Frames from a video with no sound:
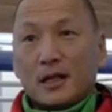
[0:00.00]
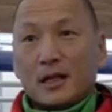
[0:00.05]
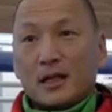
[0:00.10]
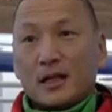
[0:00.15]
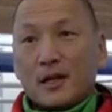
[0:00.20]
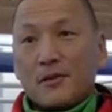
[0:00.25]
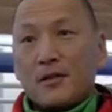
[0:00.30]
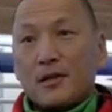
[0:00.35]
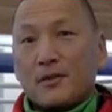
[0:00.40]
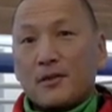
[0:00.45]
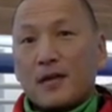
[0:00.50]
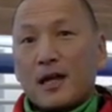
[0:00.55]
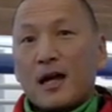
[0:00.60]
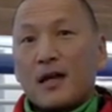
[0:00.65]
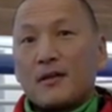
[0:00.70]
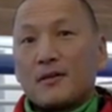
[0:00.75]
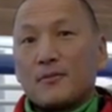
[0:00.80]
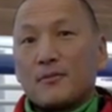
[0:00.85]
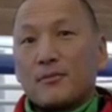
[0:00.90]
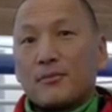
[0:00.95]
And I think
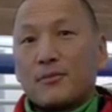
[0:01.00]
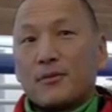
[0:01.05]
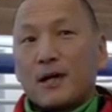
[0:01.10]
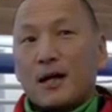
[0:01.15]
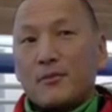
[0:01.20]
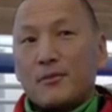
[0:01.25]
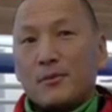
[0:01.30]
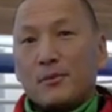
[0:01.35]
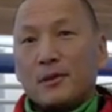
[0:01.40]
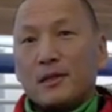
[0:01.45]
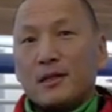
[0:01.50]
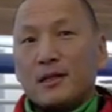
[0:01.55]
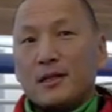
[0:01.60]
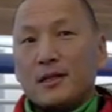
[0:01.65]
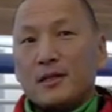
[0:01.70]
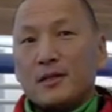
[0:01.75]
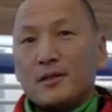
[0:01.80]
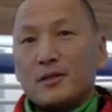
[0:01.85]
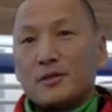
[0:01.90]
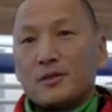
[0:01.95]
that probably
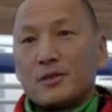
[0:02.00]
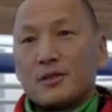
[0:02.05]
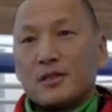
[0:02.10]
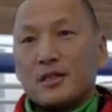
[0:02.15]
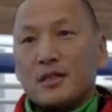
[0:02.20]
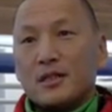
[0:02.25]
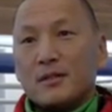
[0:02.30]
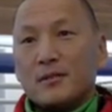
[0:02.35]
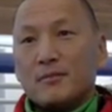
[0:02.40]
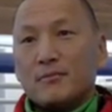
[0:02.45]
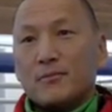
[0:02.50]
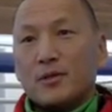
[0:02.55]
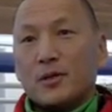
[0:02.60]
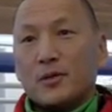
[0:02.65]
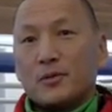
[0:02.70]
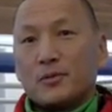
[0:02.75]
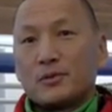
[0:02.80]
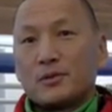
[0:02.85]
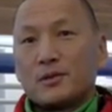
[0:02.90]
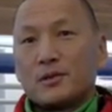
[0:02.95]
is the
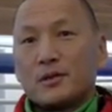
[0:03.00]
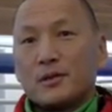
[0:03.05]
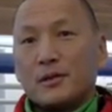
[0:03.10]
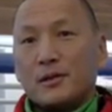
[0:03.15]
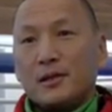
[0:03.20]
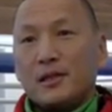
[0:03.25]
most